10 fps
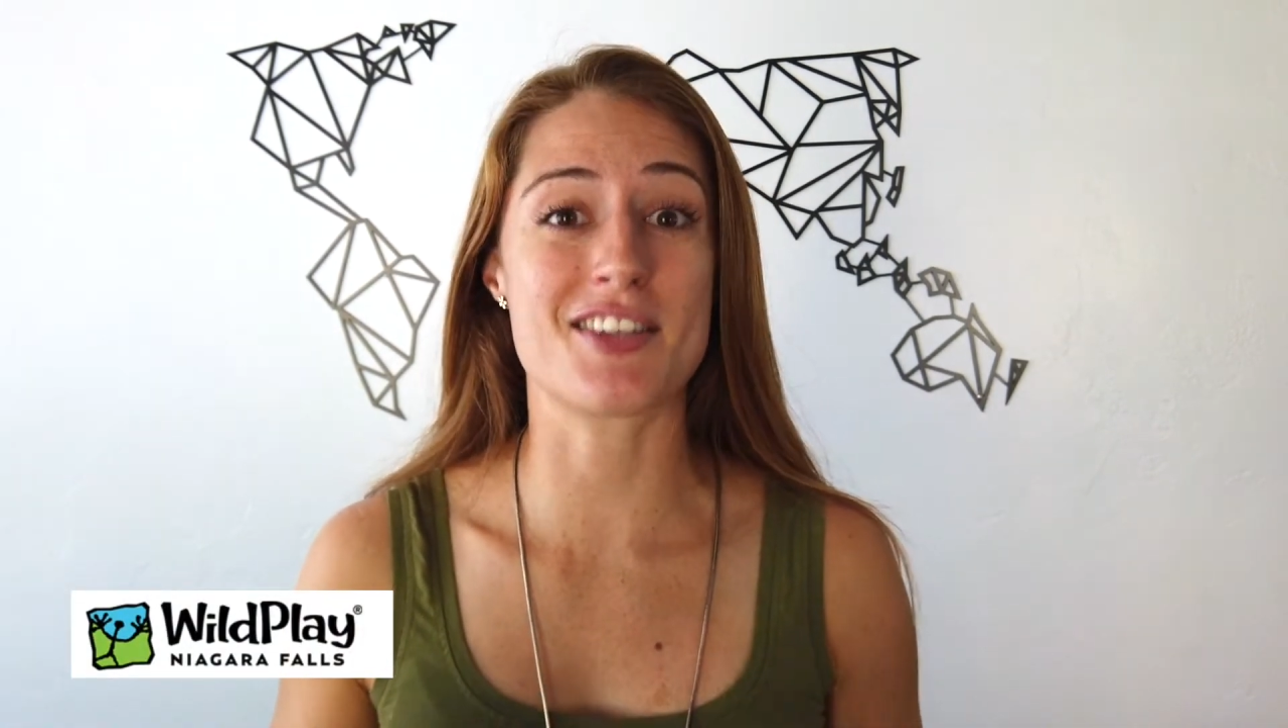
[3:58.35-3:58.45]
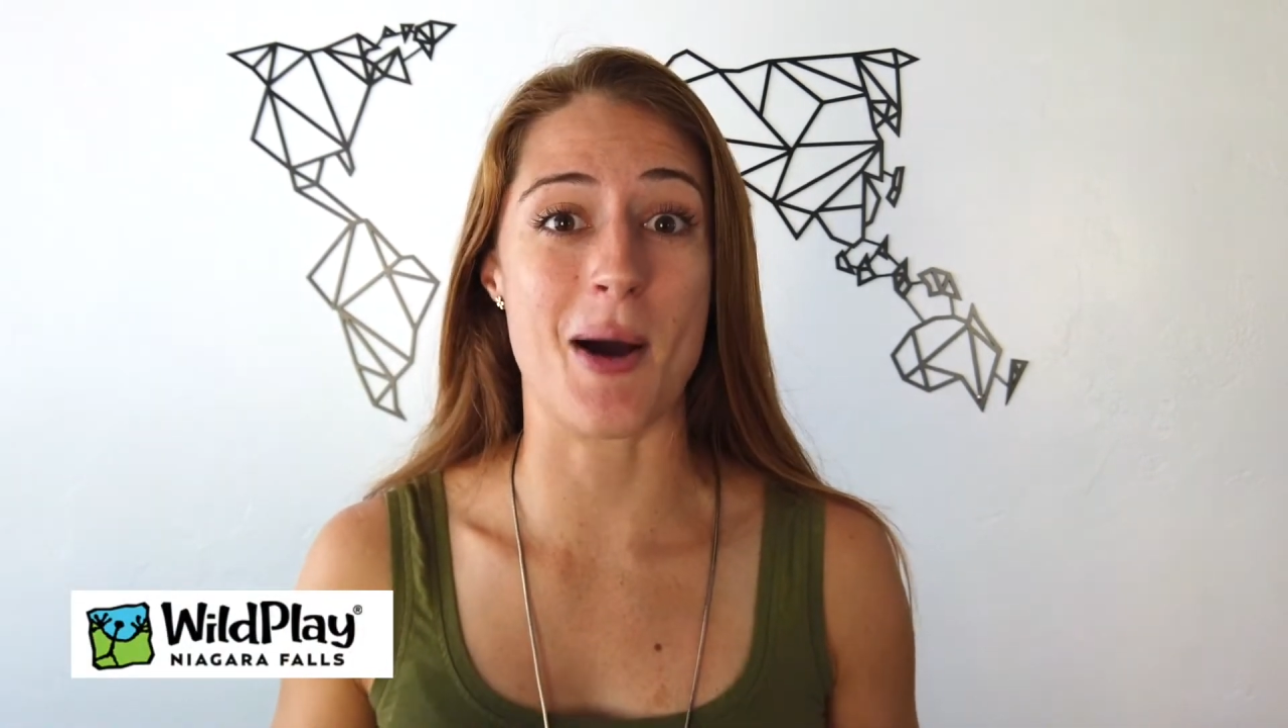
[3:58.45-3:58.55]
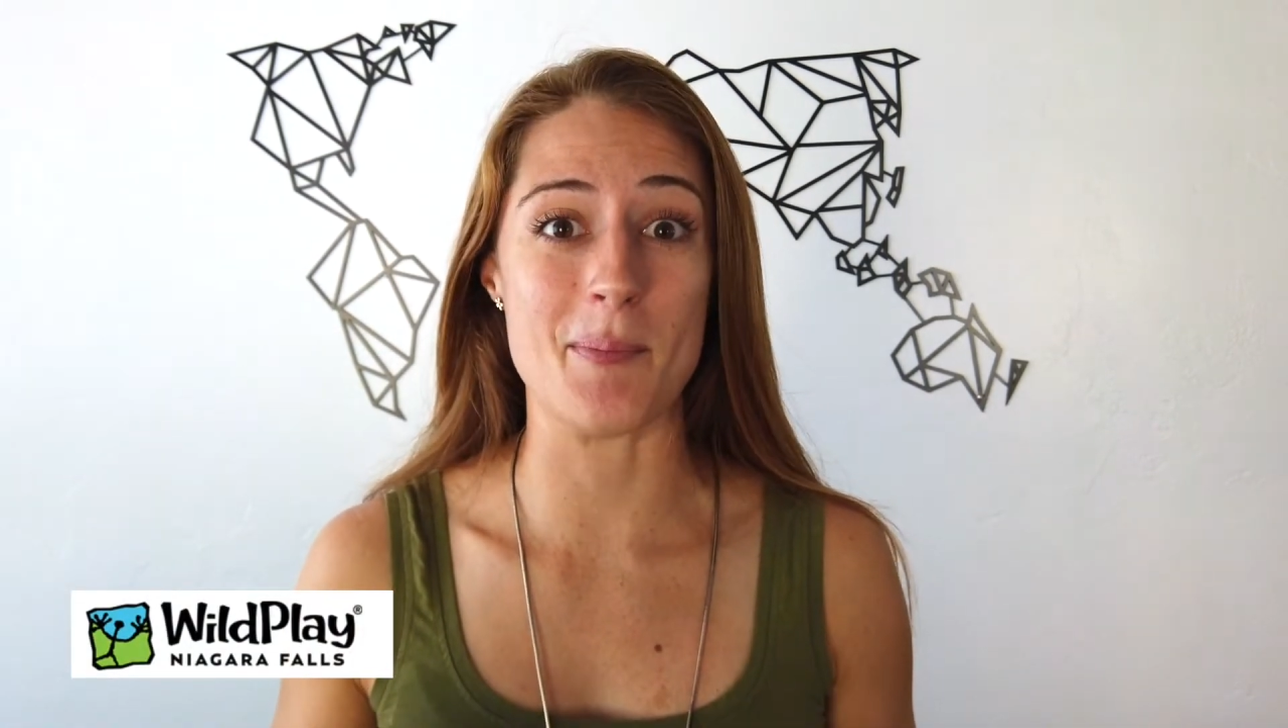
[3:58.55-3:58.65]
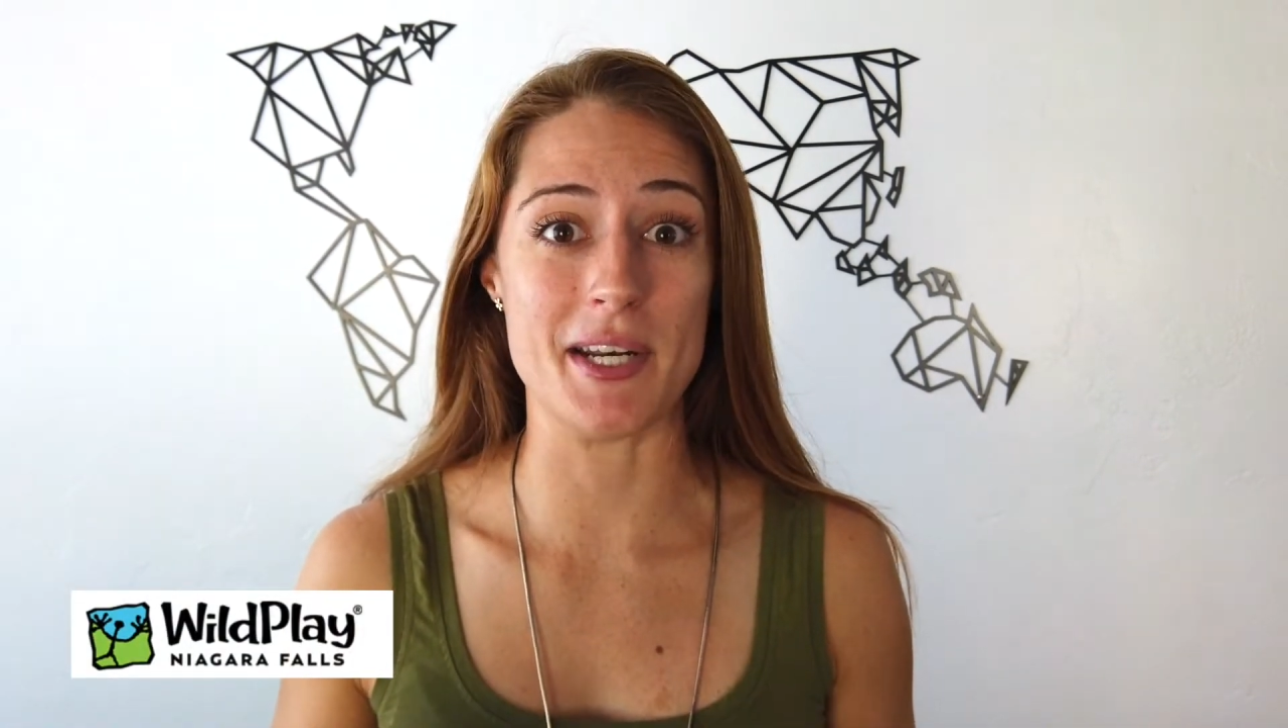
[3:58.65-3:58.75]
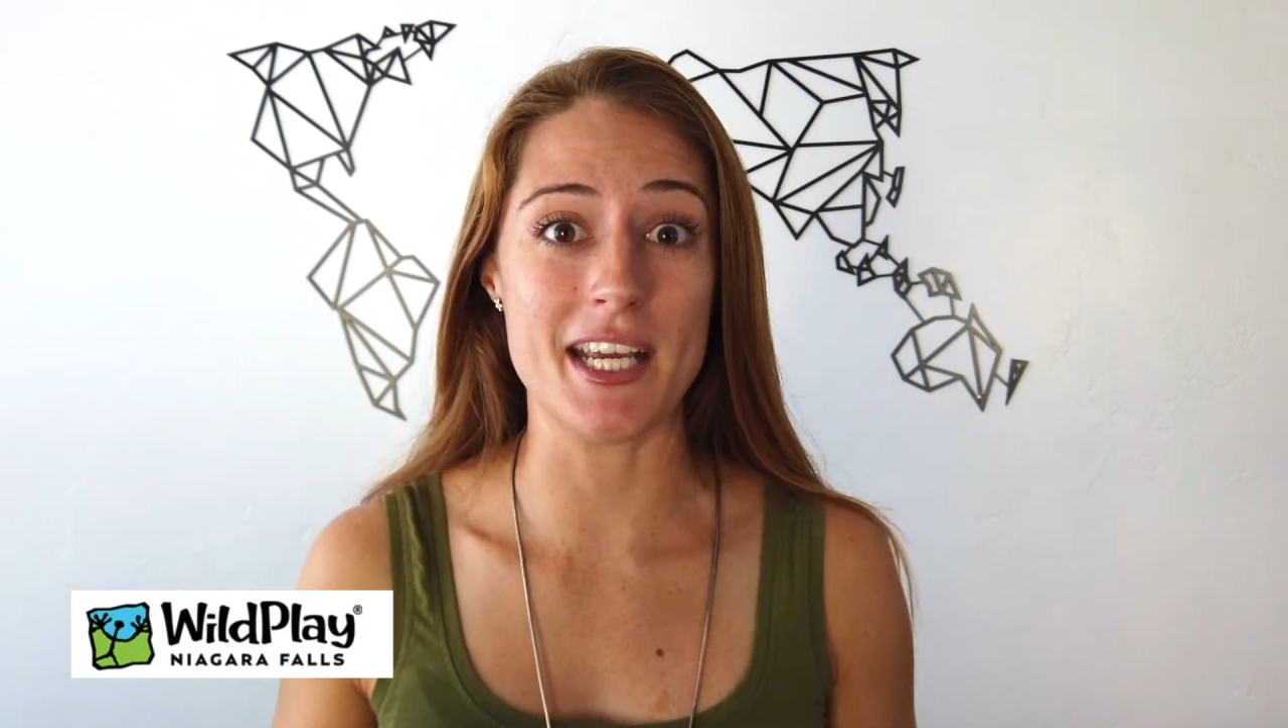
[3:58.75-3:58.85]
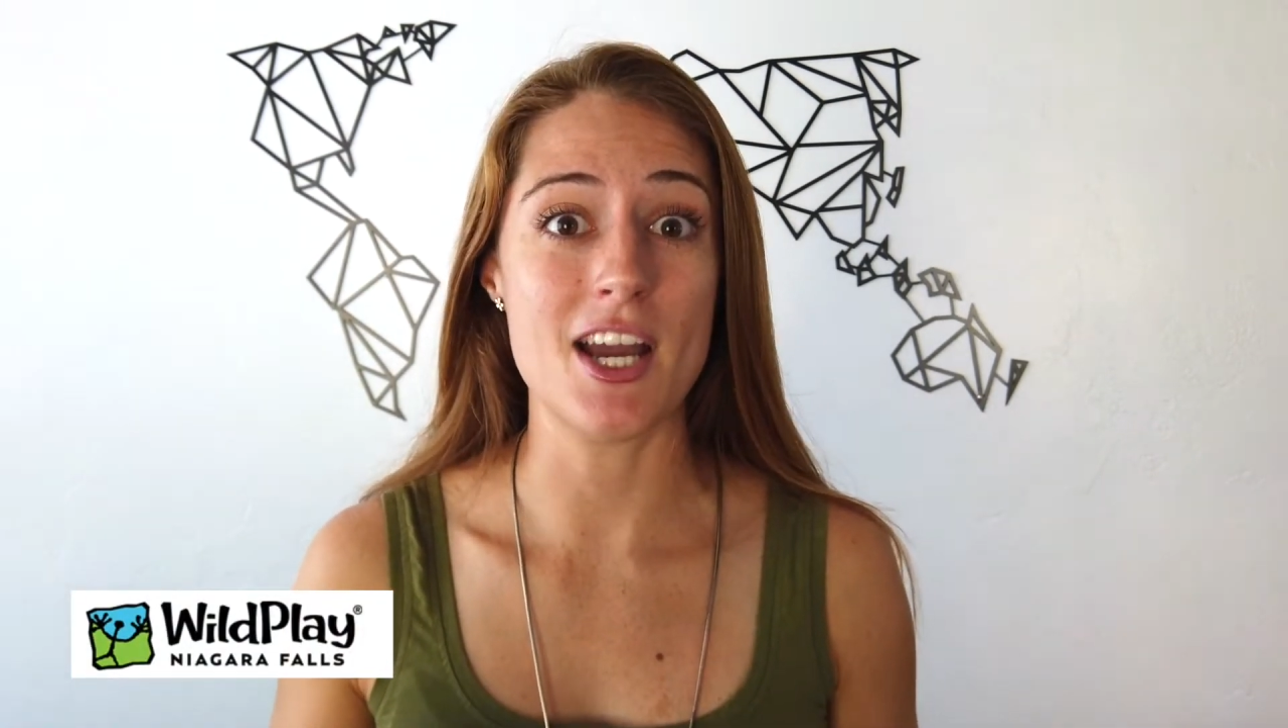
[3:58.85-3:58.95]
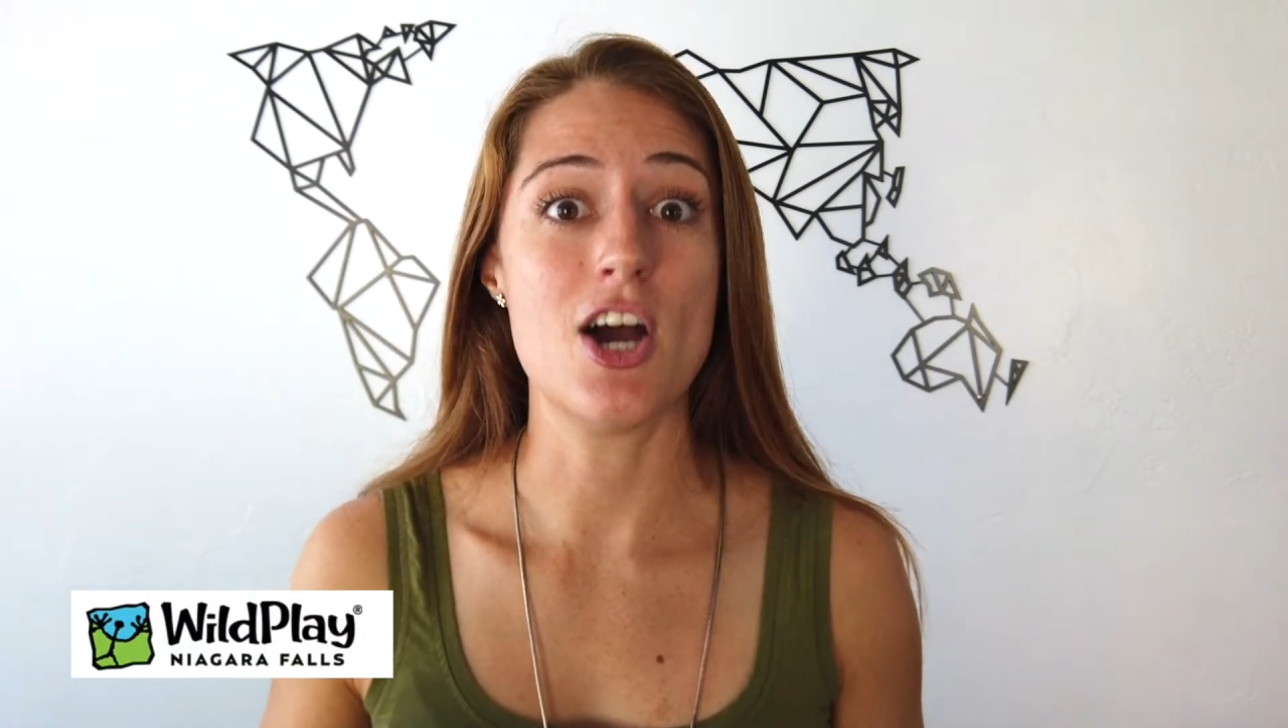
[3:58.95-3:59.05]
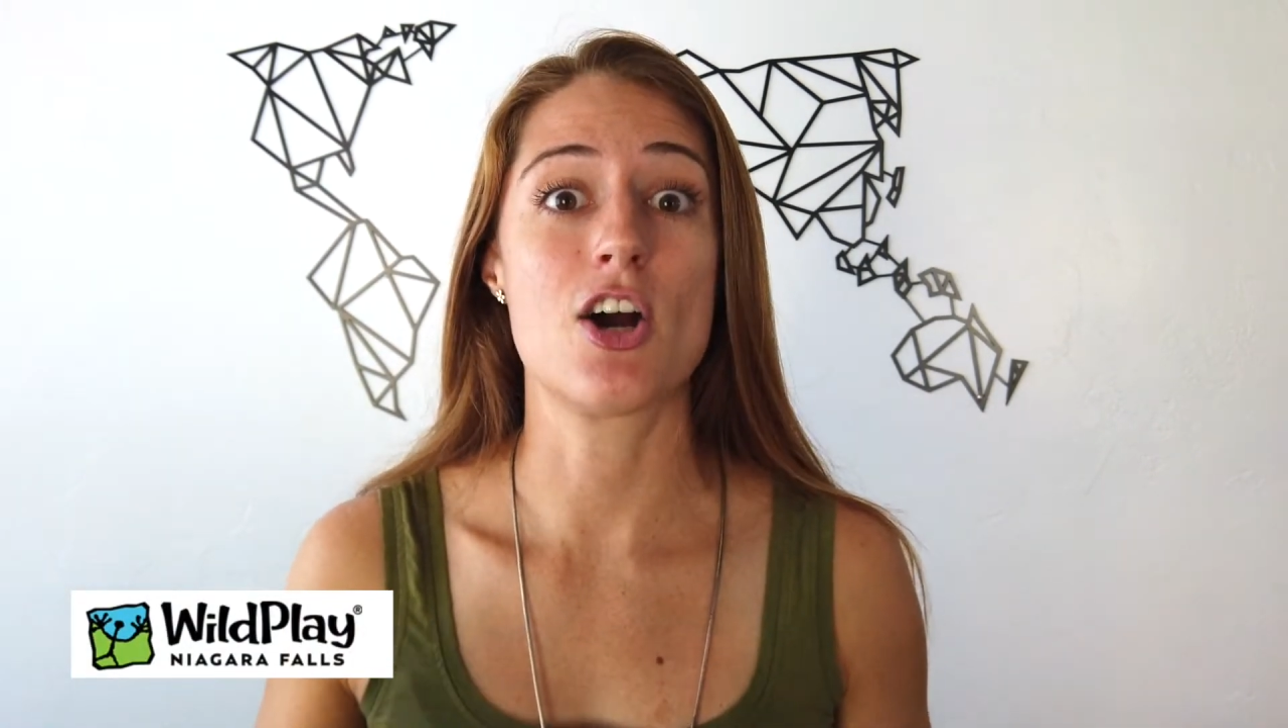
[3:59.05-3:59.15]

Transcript: company